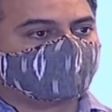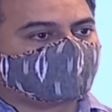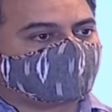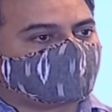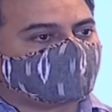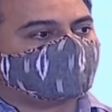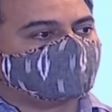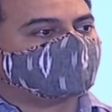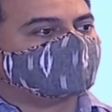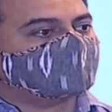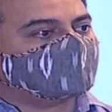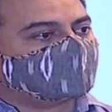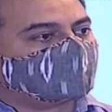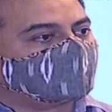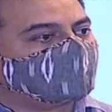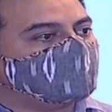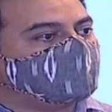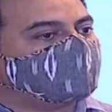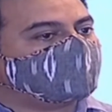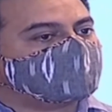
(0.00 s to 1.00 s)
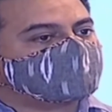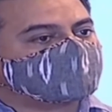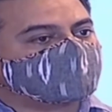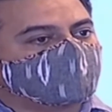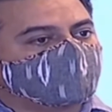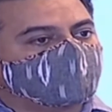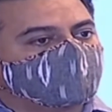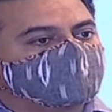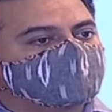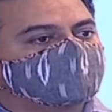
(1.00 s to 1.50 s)
and help us
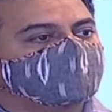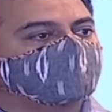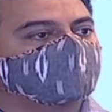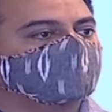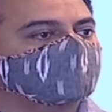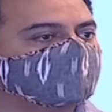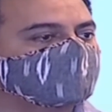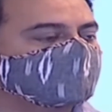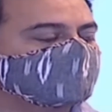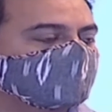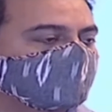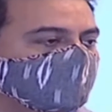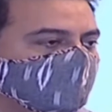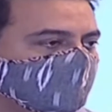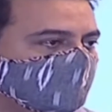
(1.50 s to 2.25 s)
grow this ecosystem,